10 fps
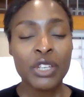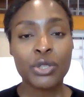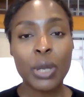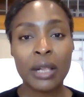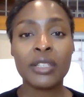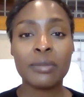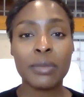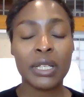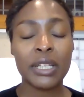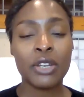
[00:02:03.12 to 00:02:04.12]
So
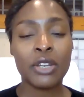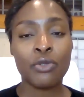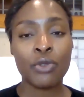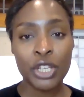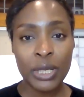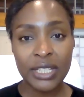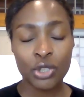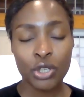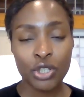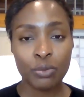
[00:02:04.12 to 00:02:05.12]
ultimately, regulators
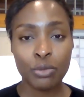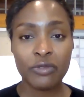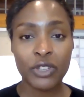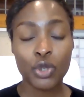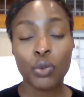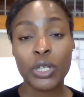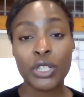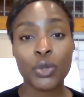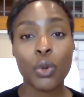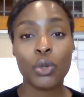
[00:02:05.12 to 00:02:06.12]
started moving to what
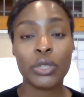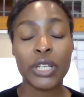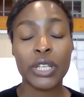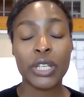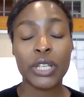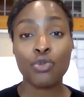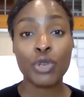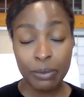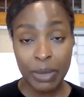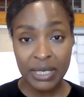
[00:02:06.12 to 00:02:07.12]
is called a
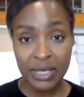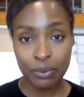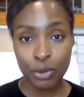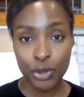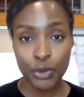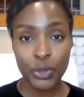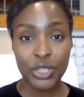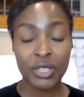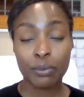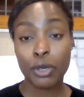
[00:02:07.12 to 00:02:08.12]
risk-based approach,
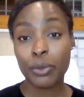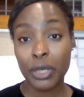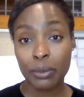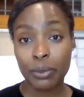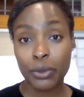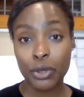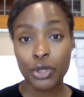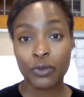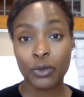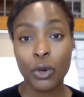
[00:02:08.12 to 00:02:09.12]
which is a popular approach
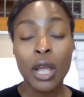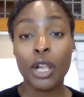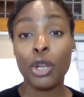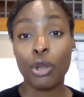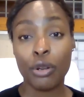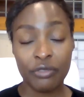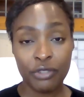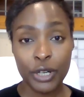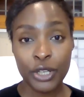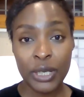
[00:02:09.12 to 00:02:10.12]
for a lot
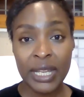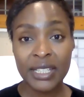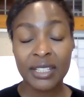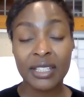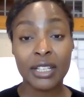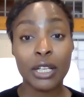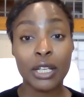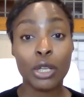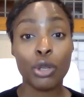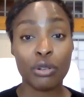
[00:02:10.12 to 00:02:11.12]
of regulators in a
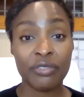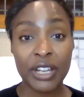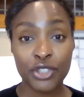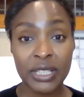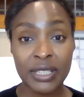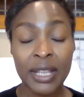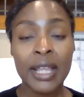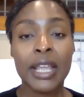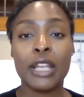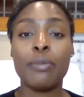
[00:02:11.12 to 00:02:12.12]
lot of countries.
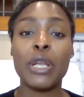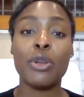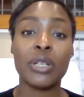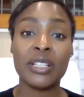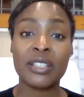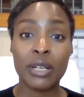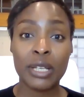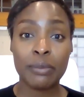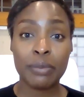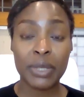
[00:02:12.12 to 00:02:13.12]
It may not
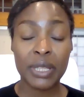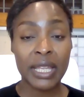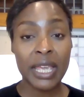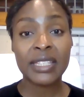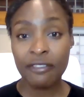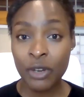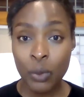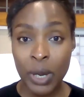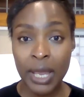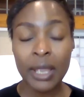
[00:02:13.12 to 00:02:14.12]
necessarily be the case
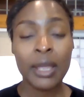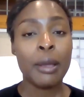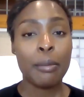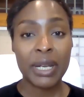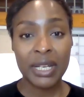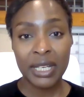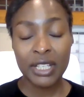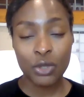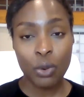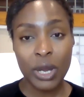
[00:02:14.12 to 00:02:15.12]
everywhere, but it
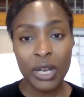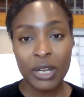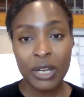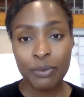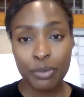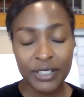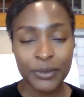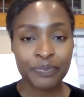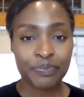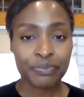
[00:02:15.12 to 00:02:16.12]
is quite prevalent.